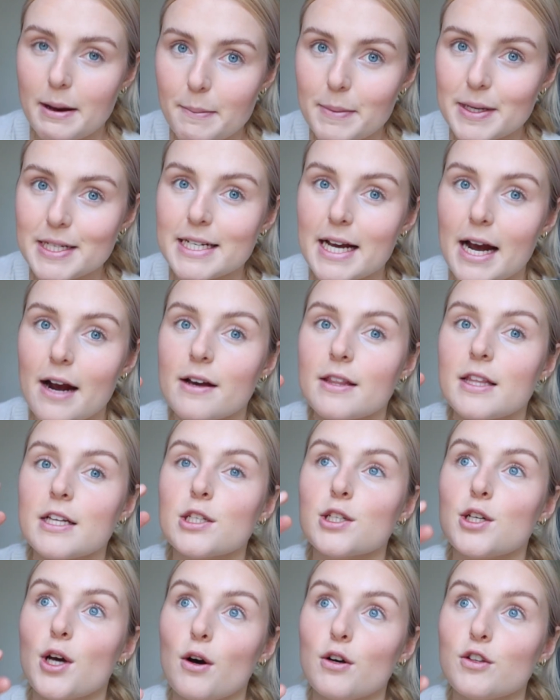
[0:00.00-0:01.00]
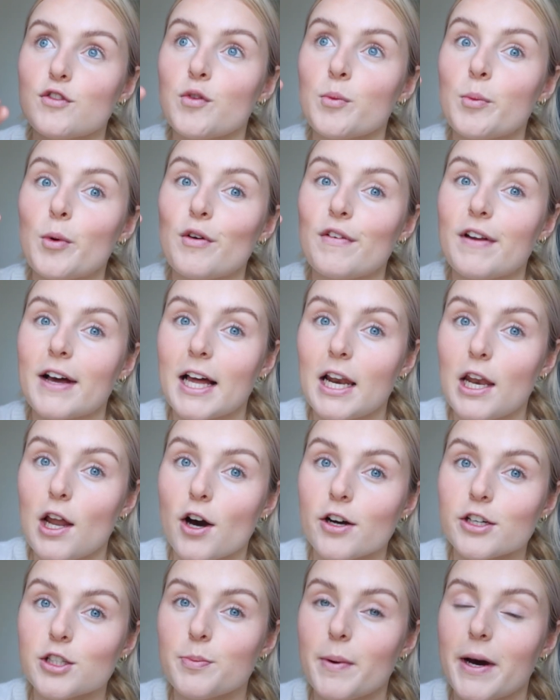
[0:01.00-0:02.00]
mascara that goes for more like a
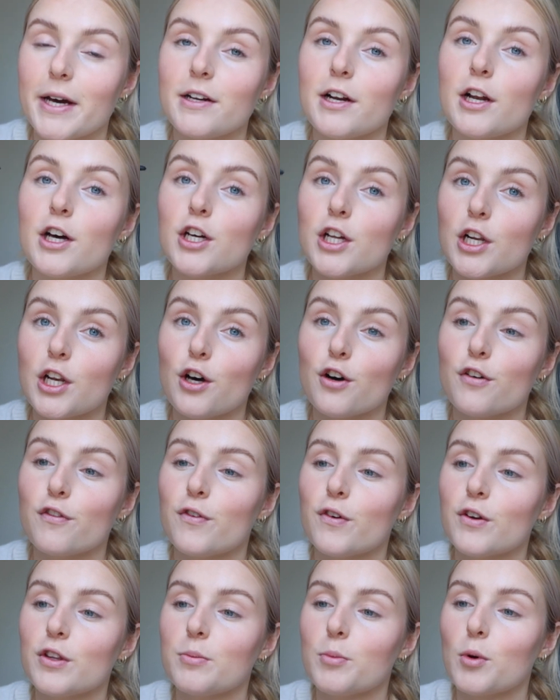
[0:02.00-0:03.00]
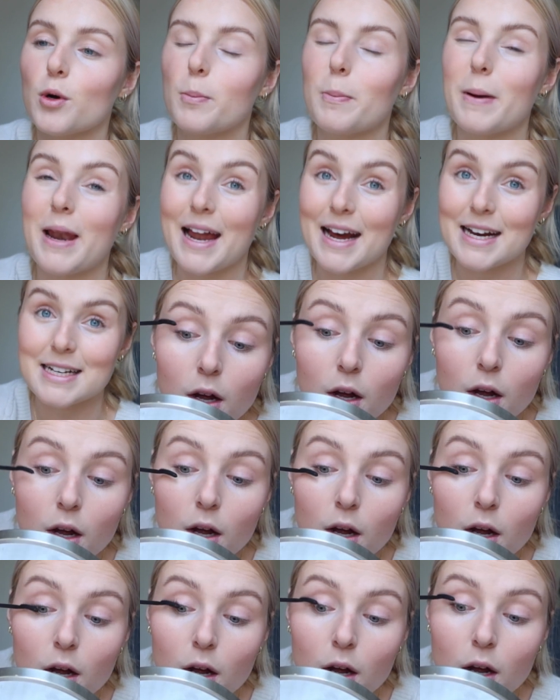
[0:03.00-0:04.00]
long spider look for the more
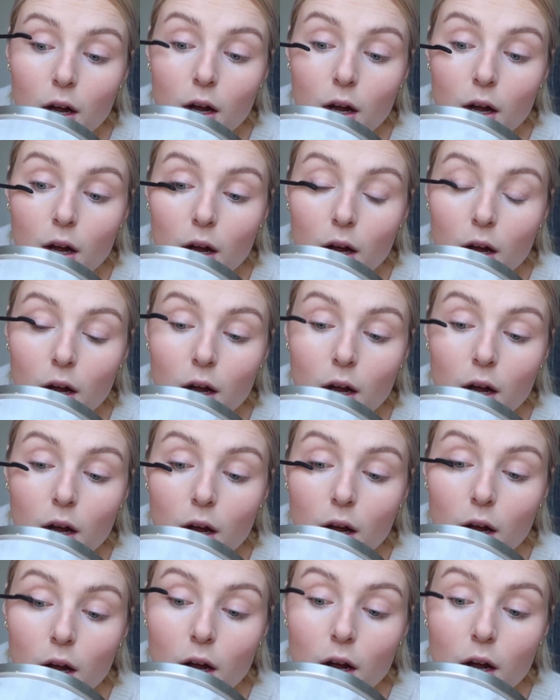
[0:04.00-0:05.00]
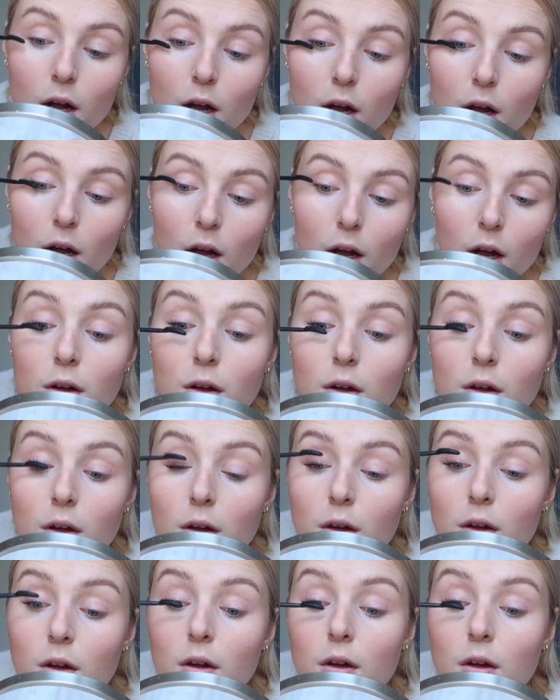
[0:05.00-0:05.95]
plasticky brushes, if that makes sense.